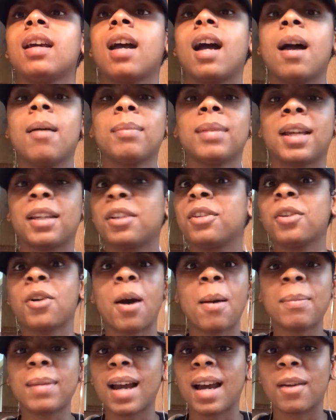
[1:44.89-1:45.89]
I'm like,
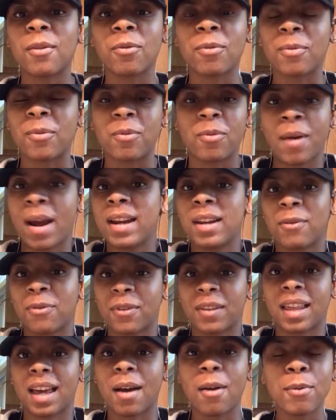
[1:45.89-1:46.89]
I'm not ready
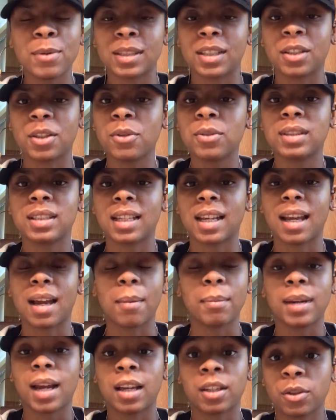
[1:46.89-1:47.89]
for that. I wasn't used to that.
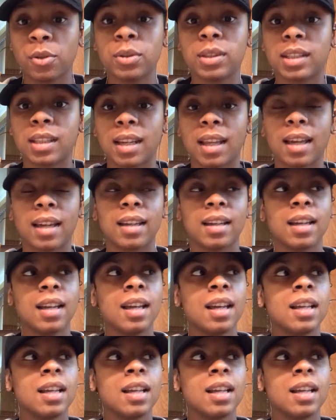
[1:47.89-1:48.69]
I'm not used to that.